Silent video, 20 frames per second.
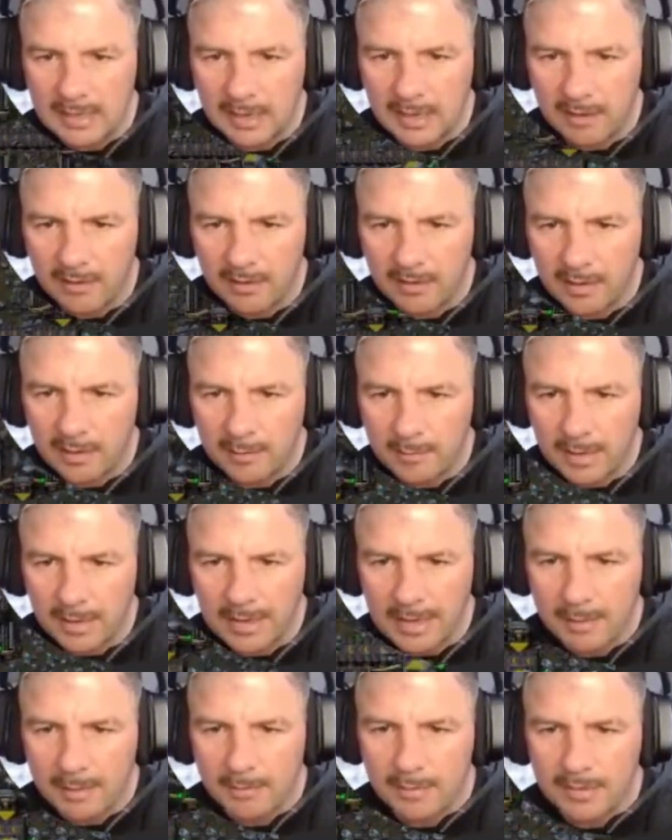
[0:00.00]
I
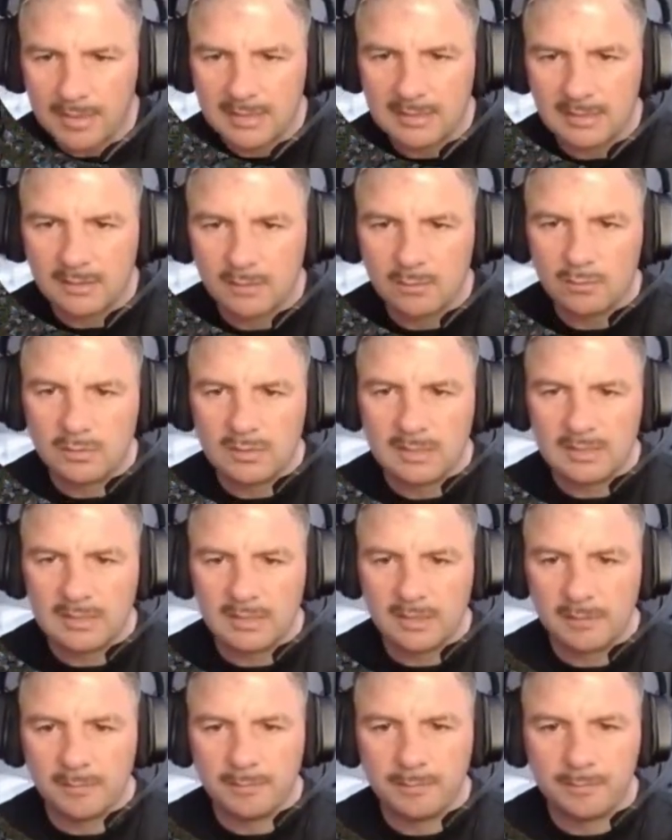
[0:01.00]
came up with this little
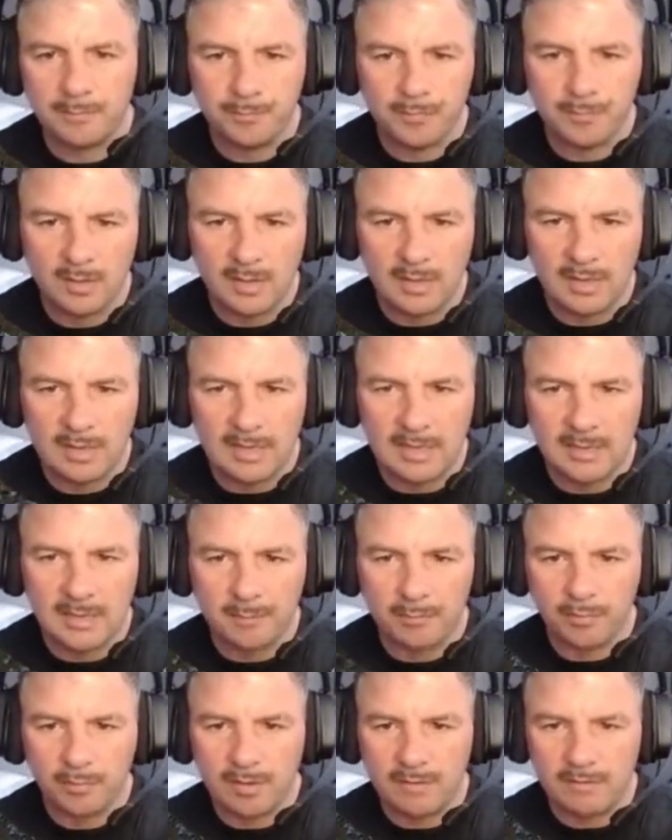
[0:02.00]
system in the
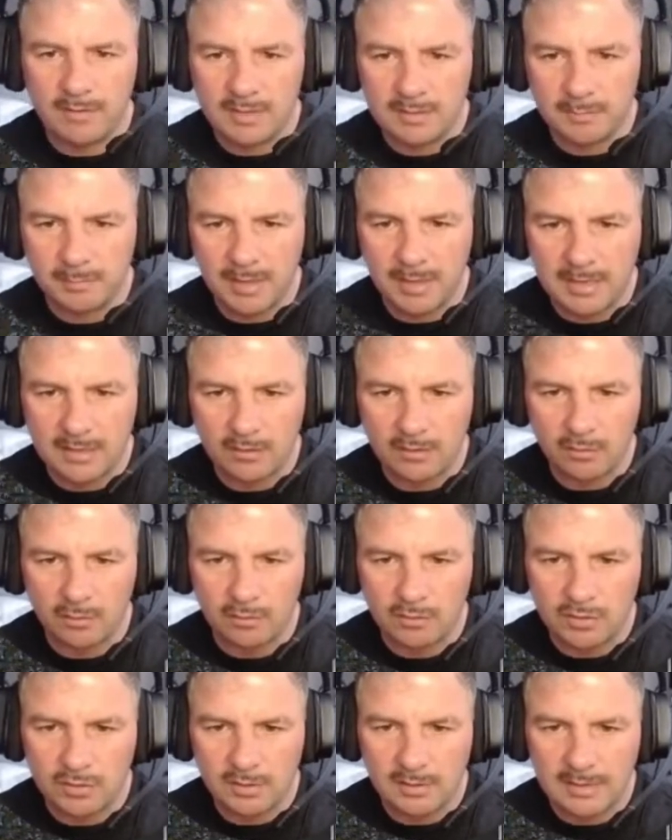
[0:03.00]
previous
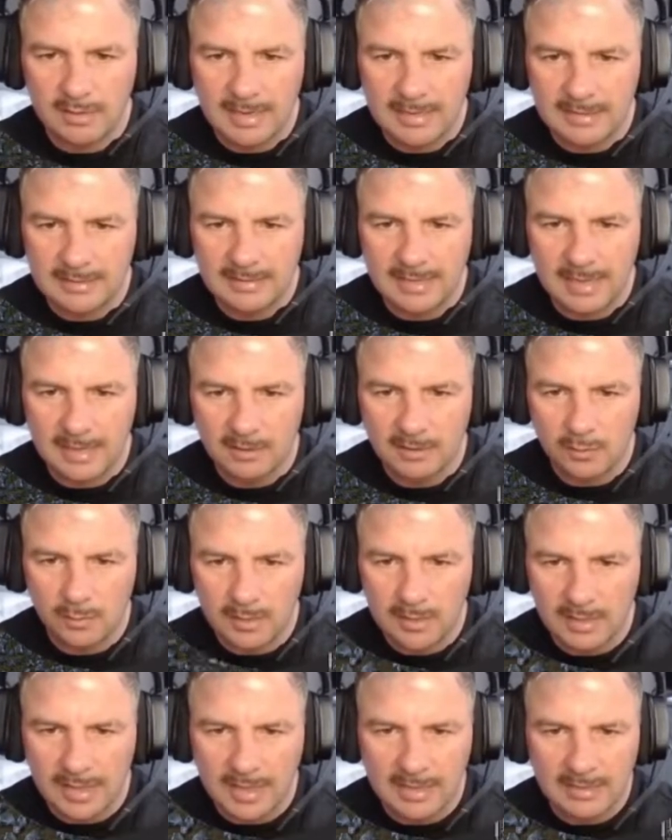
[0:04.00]
playthrough, so let's start
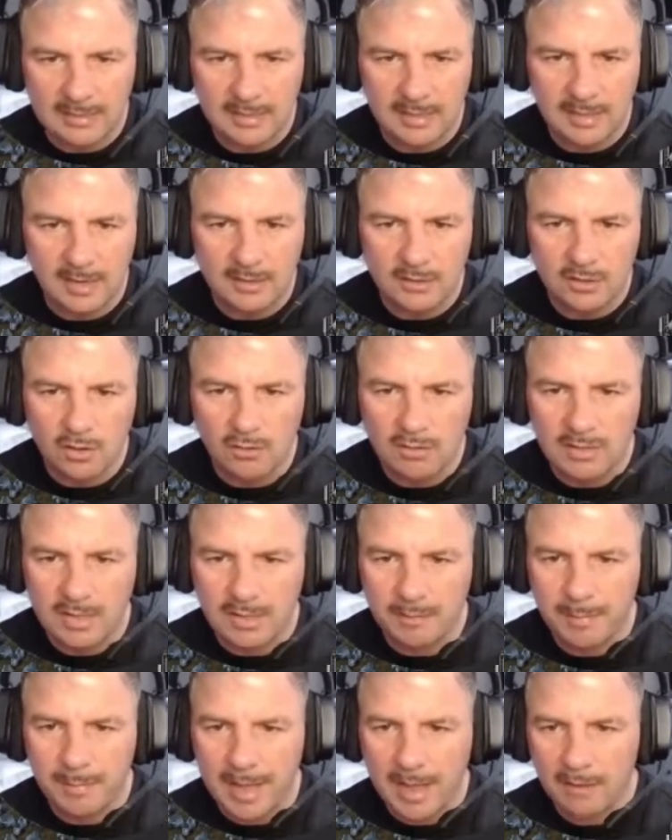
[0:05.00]
doing that. And I don't
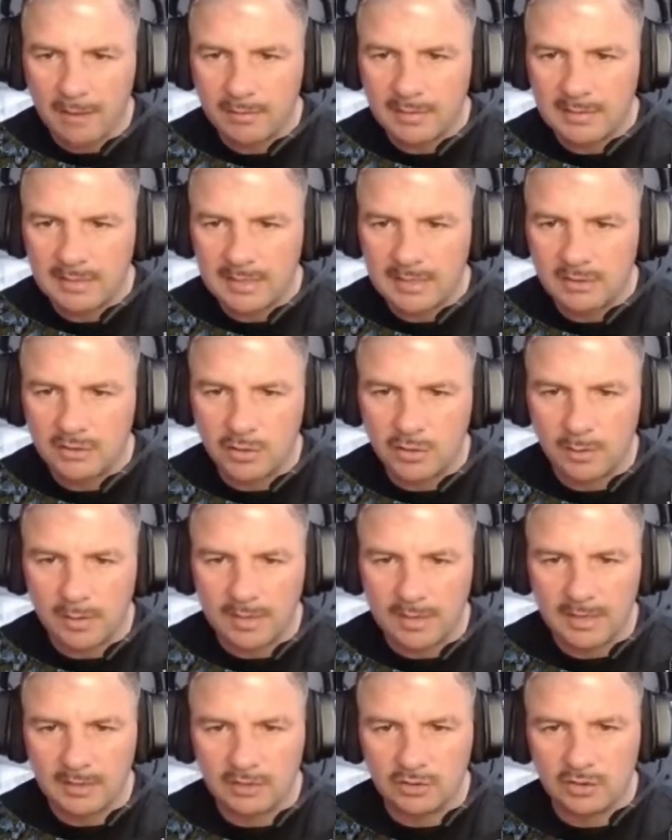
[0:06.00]
think power is the issue. I
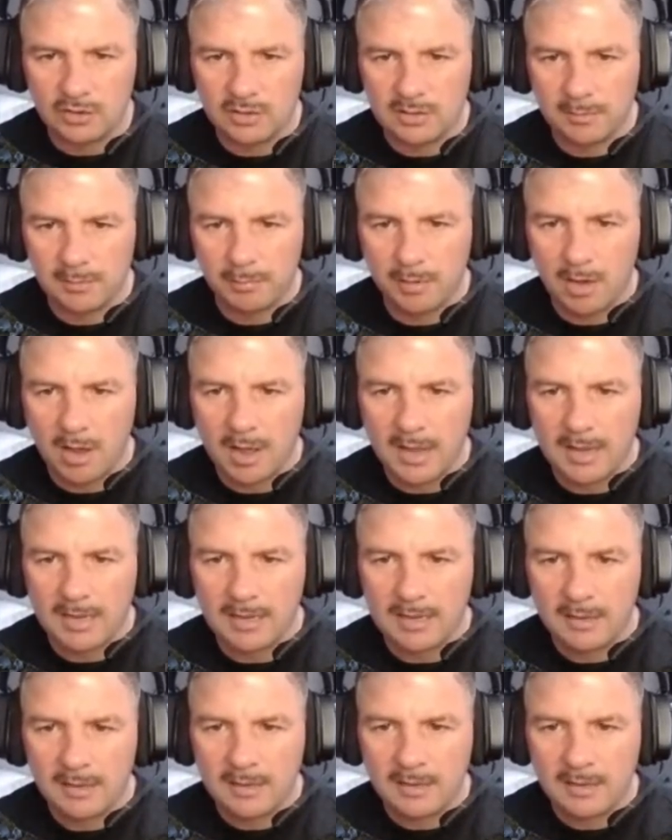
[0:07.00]
think it's just supply.